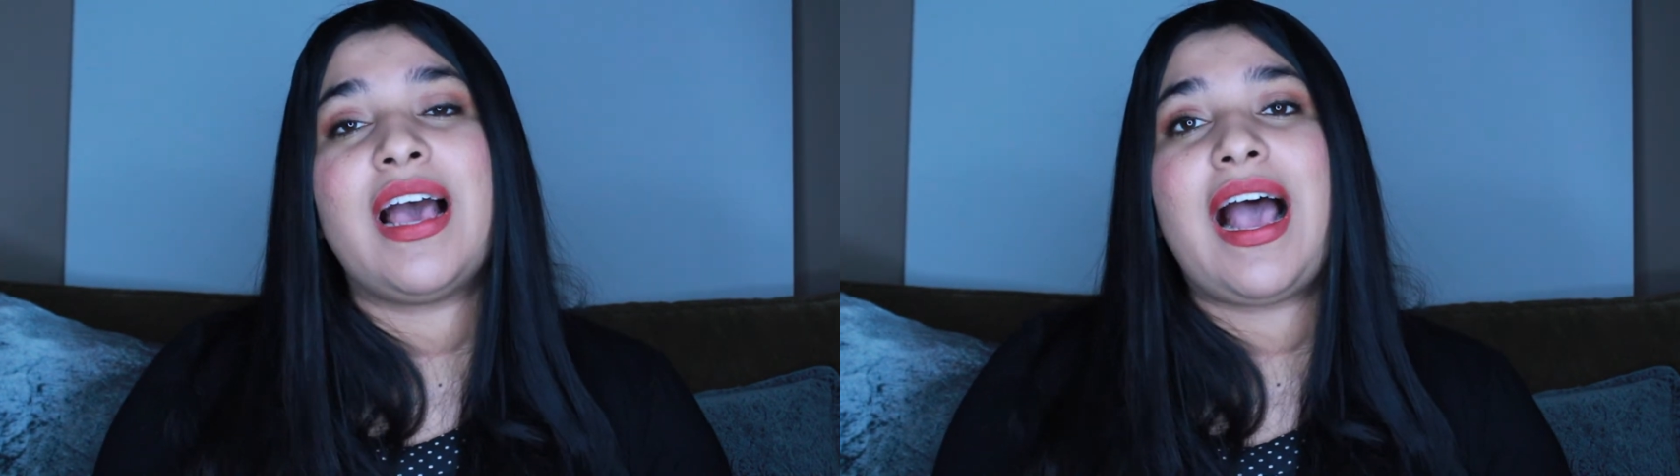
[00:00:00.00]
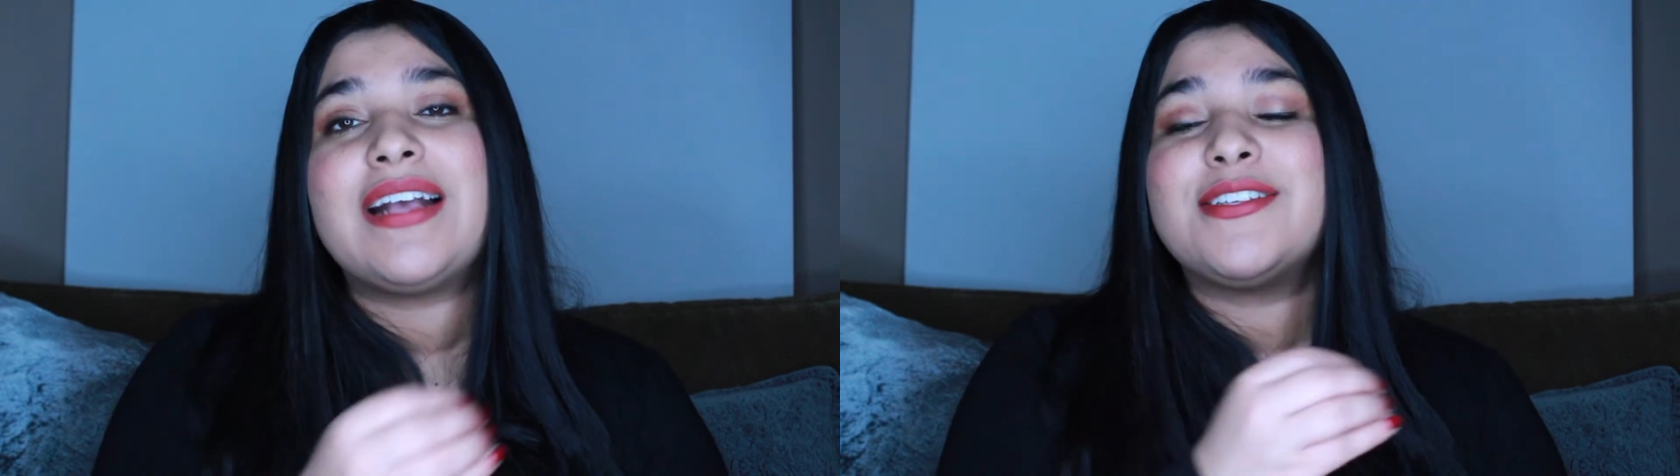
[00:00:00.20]

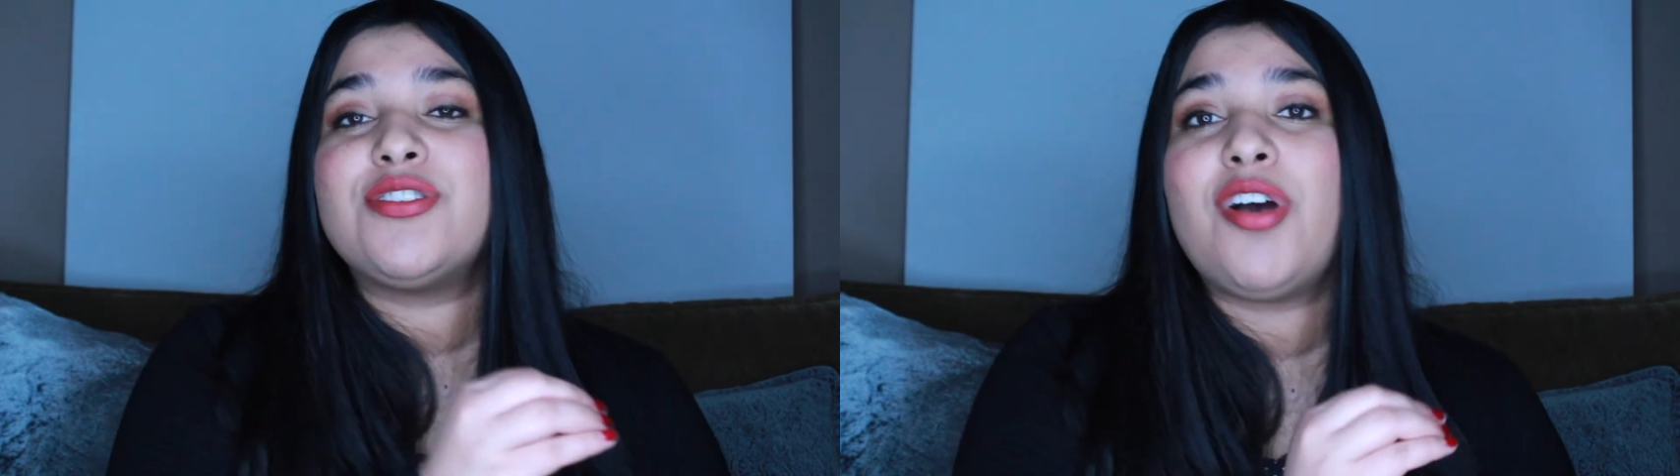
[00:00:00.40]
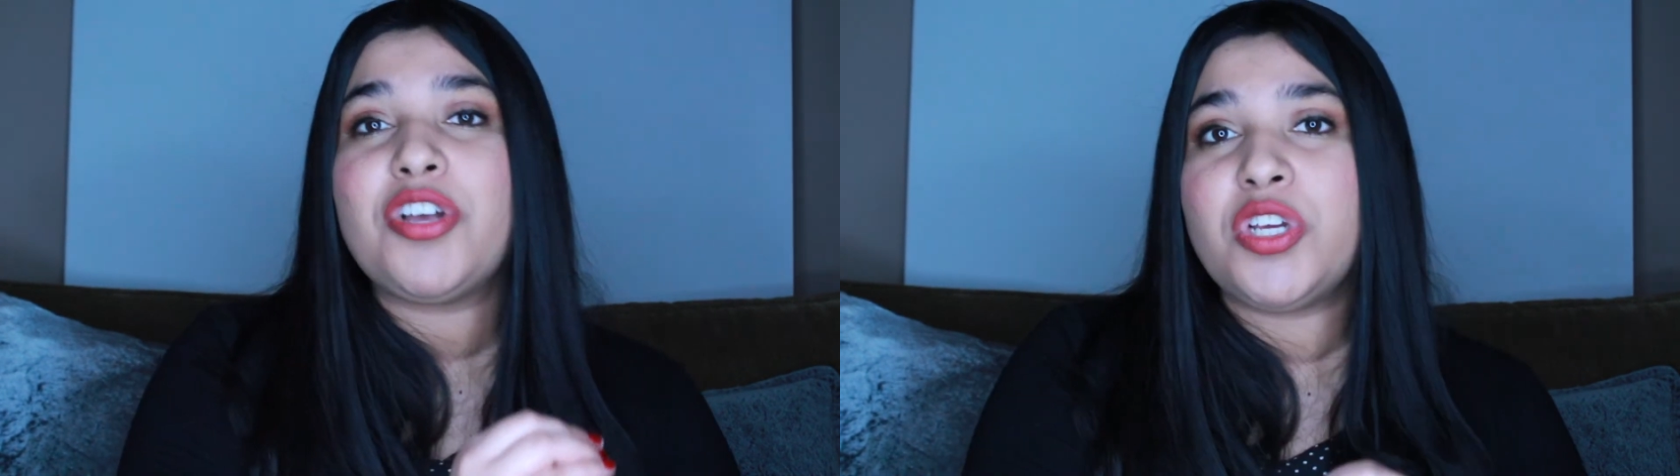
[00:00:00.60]
I
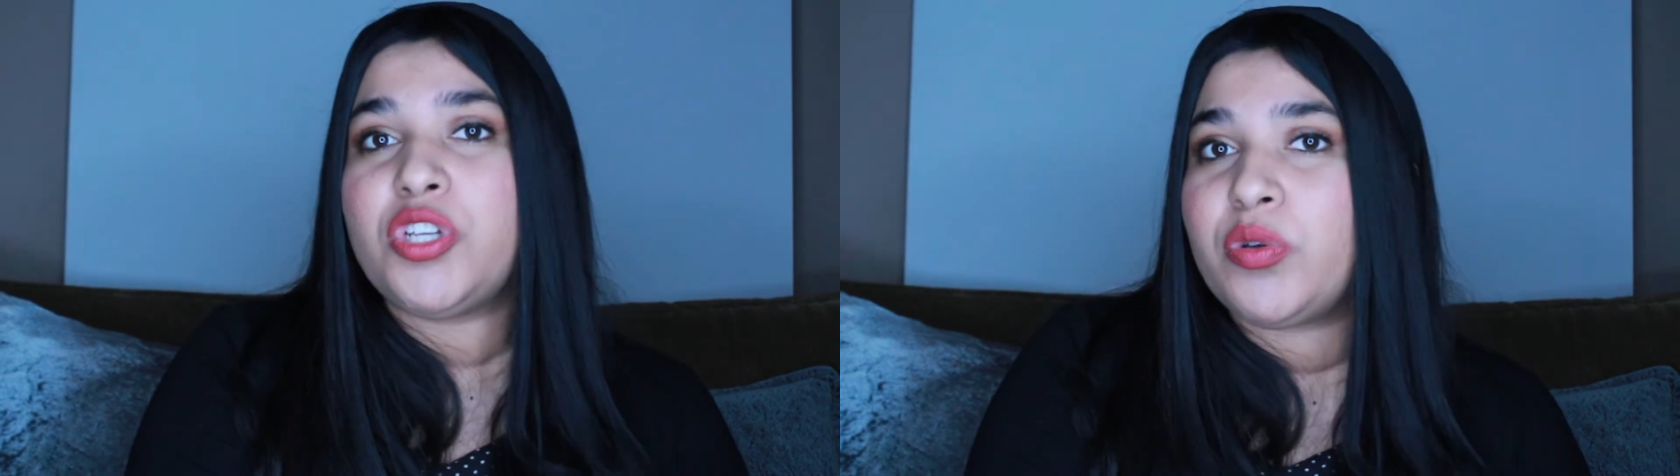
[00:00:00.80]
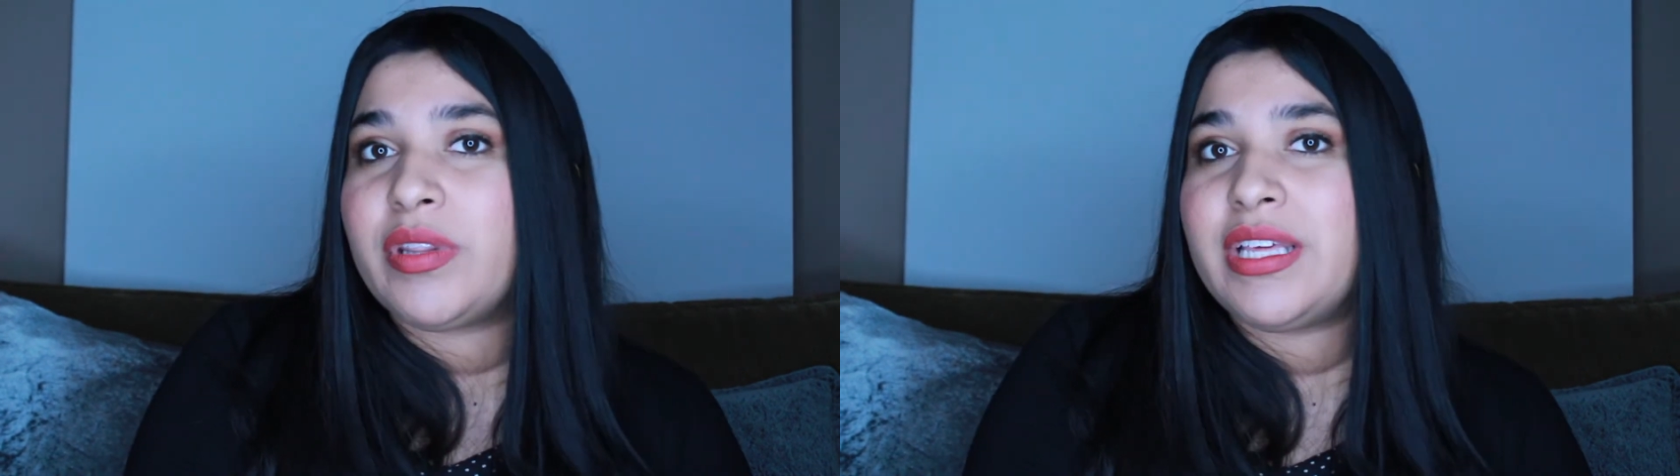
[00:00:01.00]
saw you
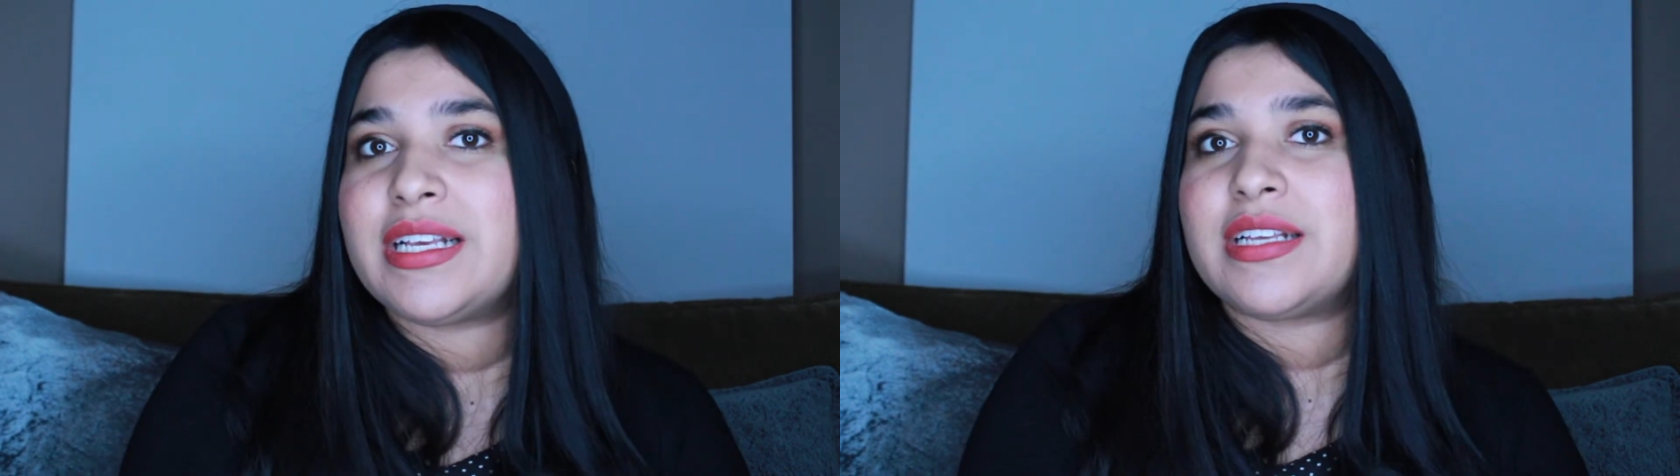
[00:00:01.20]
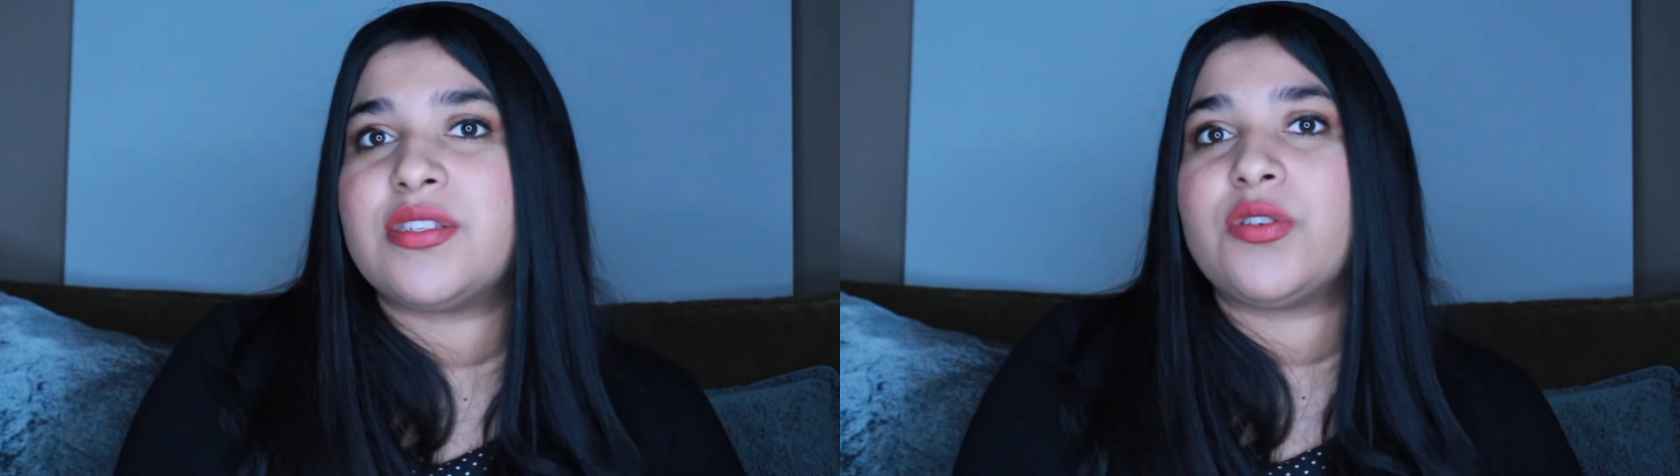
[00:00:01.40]
do
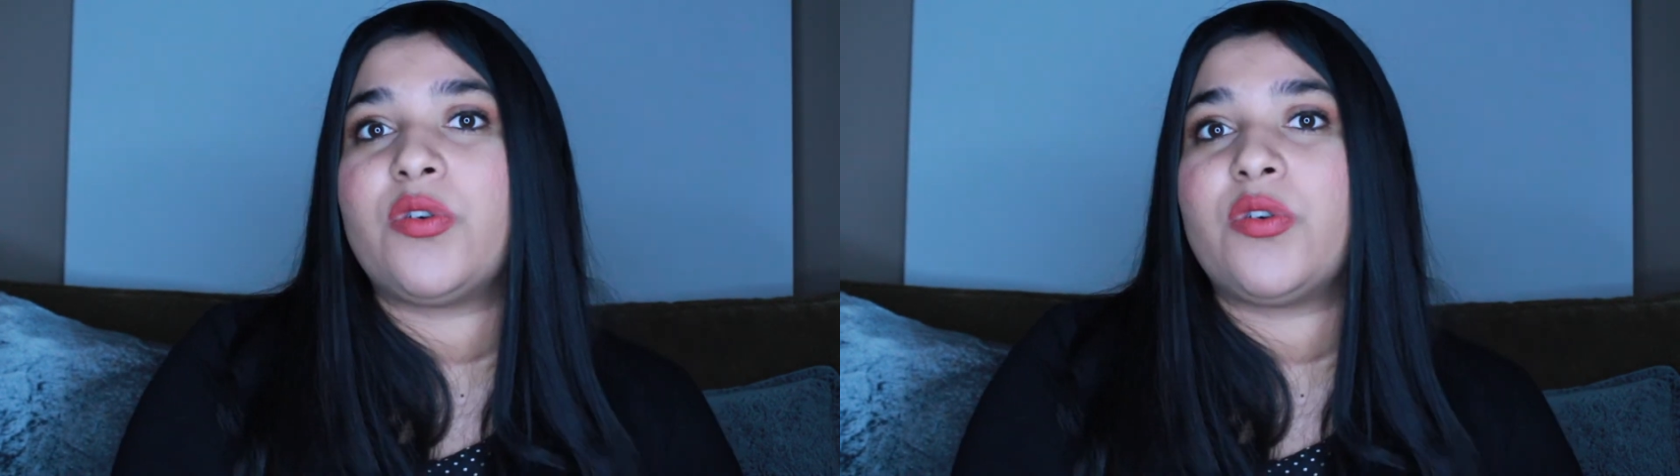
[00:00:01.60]
this,